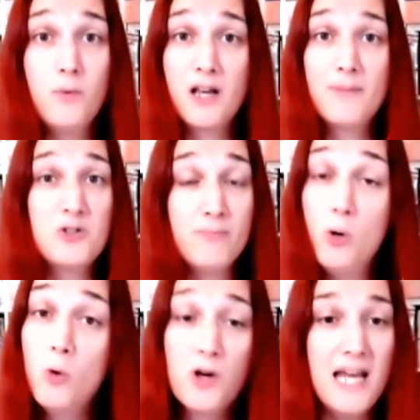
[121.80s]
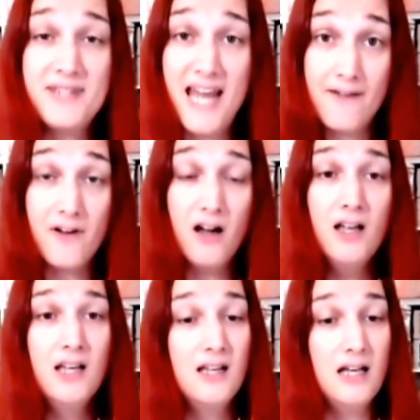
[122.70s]
of the most important games
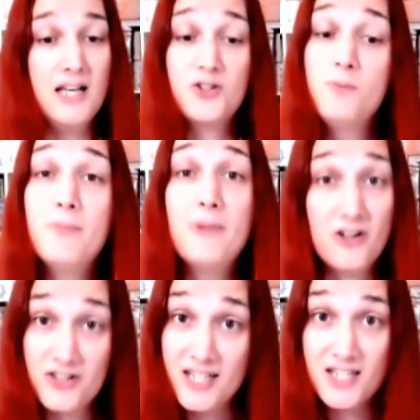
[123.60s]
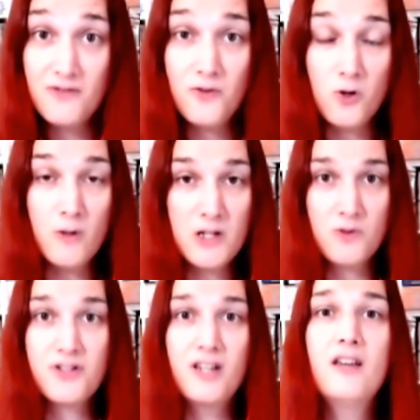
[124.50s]
ever, Super Mario 64,
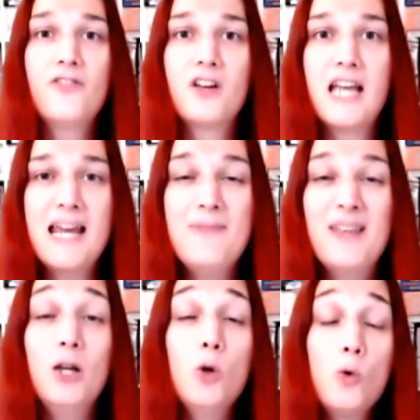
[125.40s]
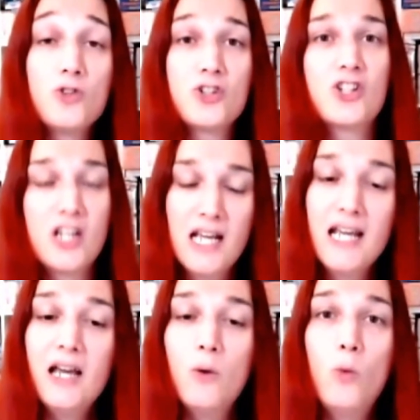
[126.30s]
which was the game that launched
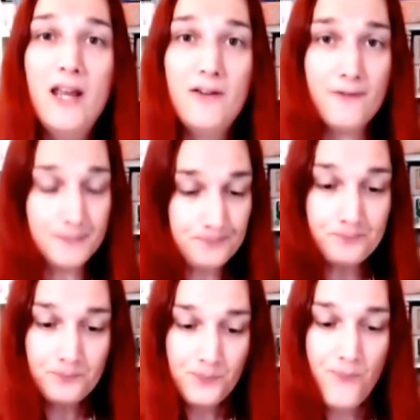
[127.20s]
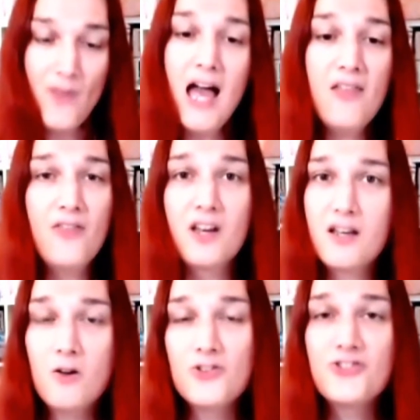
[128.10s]
with
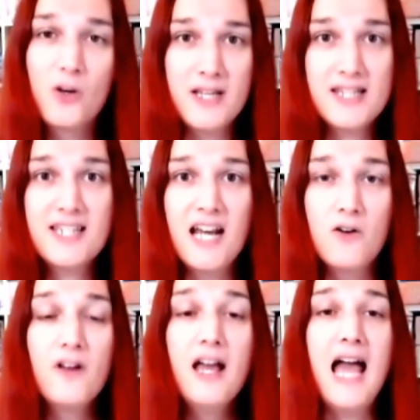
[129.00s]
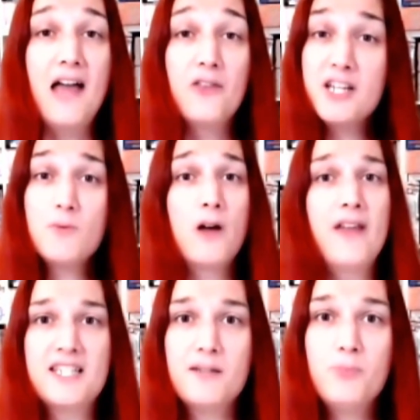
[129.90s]
the console itself. And the
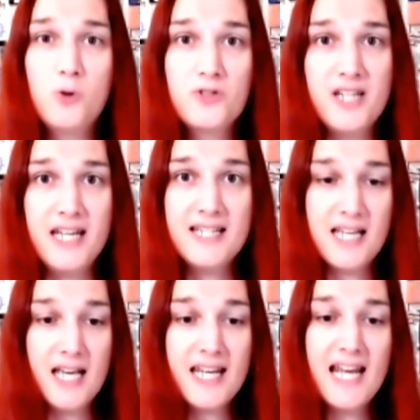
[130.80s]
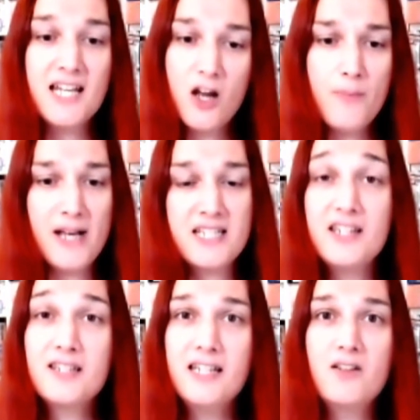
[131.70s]
reason why that's important is, again, going
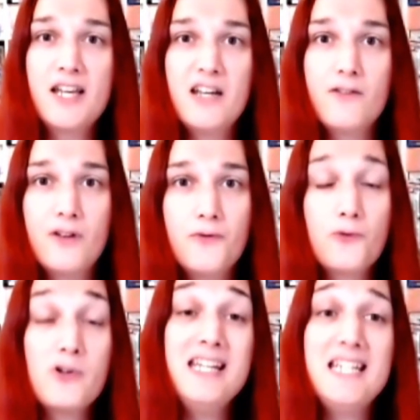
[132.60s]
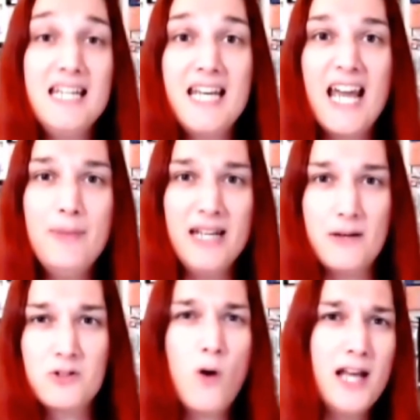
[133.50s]
back to this idea of a 3D
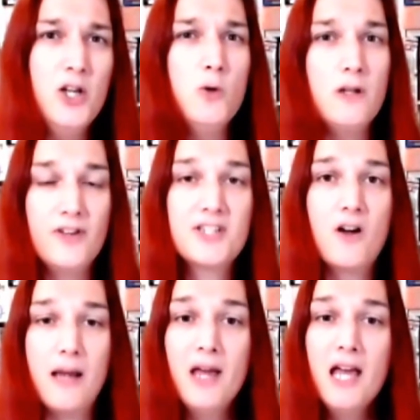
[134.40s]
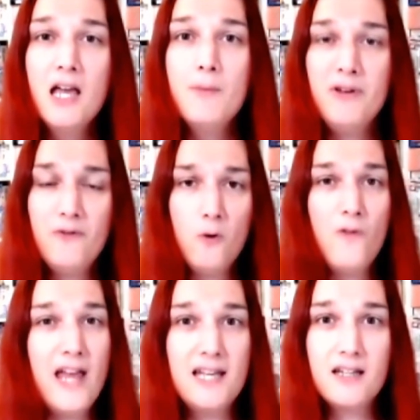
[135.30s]
gaming, that was quite new at the time.
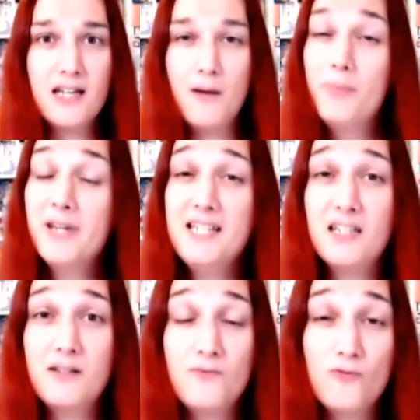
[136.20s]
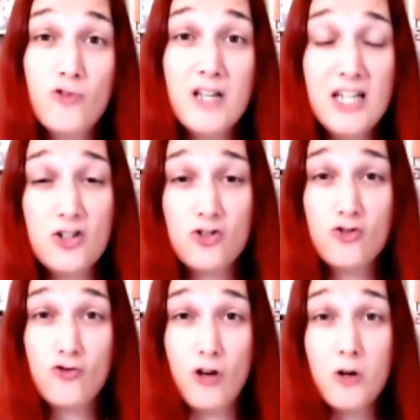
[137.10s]
Before then, companies had really
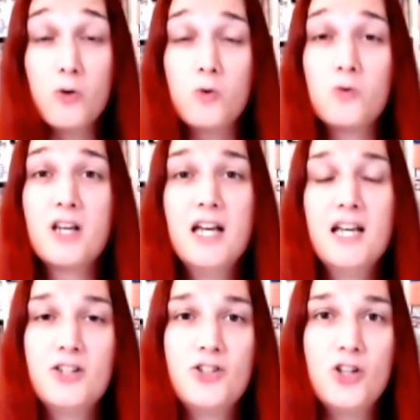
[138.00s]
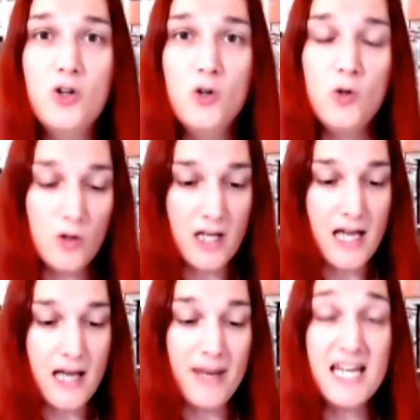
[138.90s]
struggled
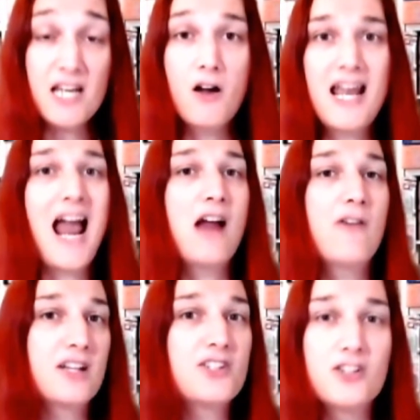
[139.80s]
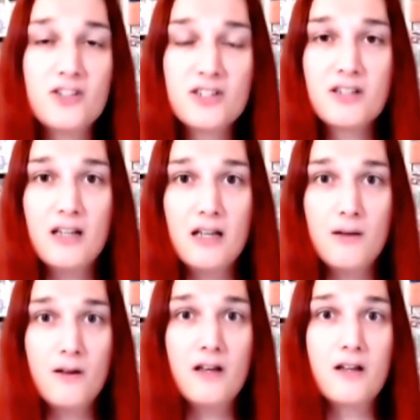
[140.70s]
to make our characters
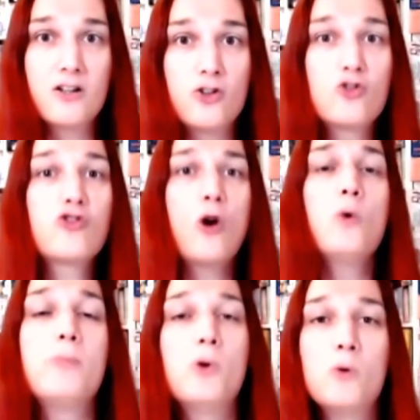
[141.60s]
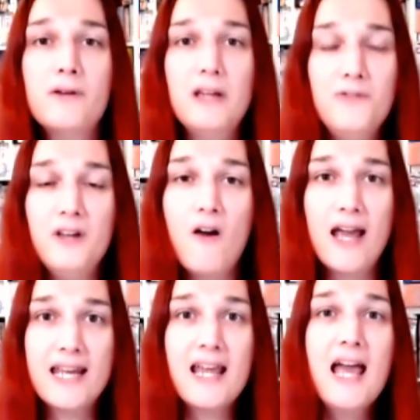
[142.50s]
controllable, if you
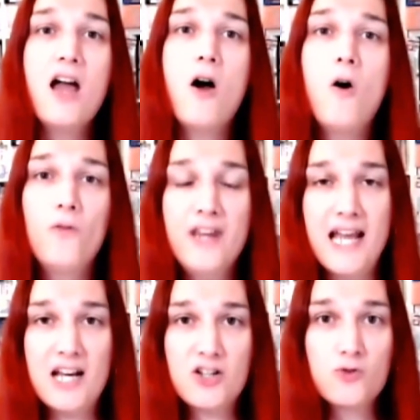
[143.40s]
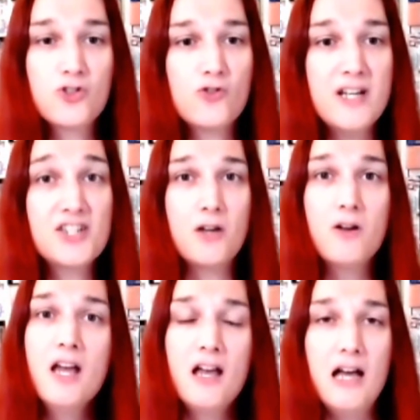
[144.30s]
like, on the actual screen.
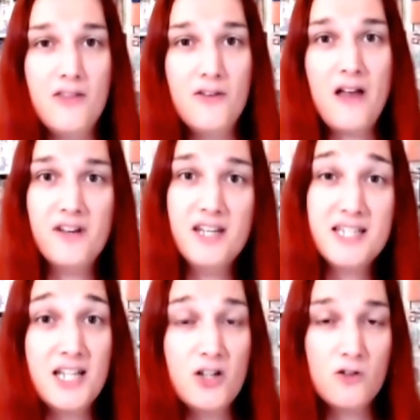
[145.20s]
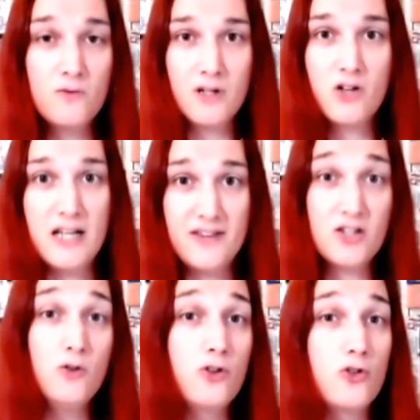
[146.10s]
So the fact that Nintendo
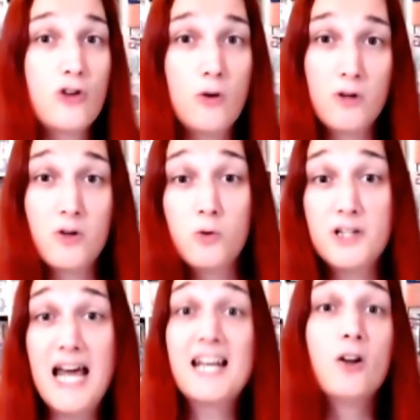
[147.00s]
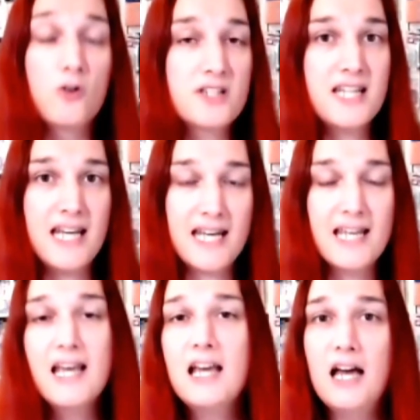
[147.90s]
created this new controller called an analog
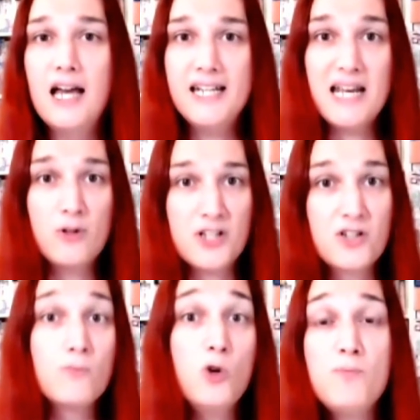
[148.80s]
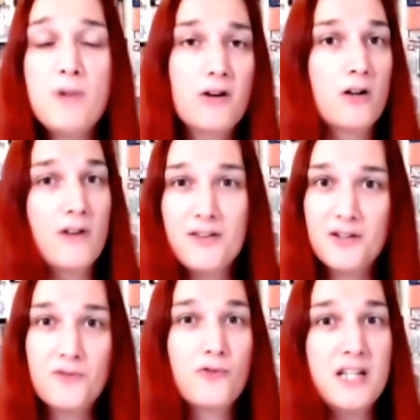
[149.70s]
stick enabled us to move Mario
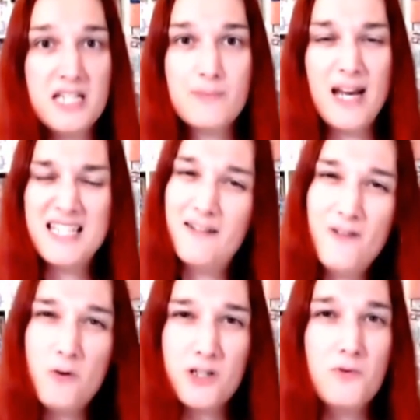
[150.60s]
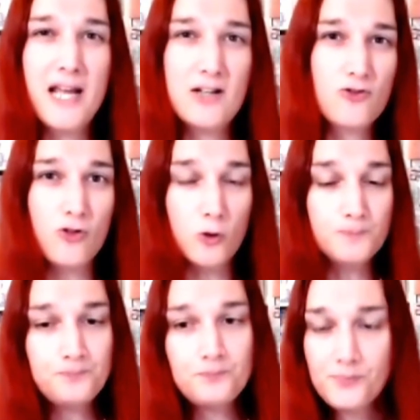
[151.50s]
around in a 3D space, and it felt so natural.